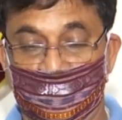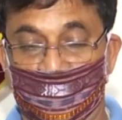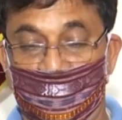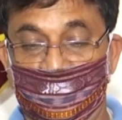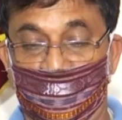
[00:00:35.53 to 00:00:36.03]

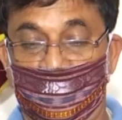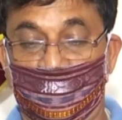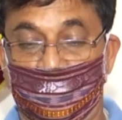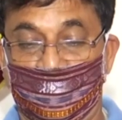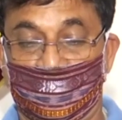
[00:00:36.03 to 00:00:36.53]
The result
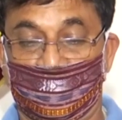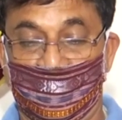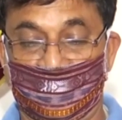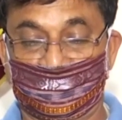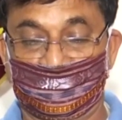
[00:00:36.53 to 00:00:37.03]
of
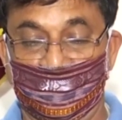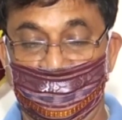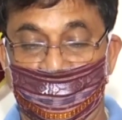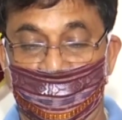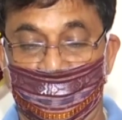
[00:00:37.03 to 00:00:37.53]
class
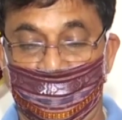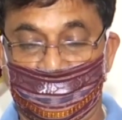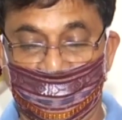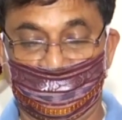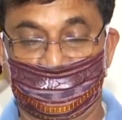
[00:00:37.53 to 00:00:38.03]

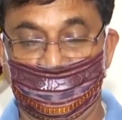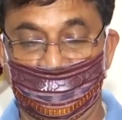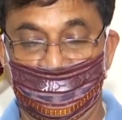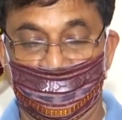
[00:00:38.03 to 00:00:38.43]
10th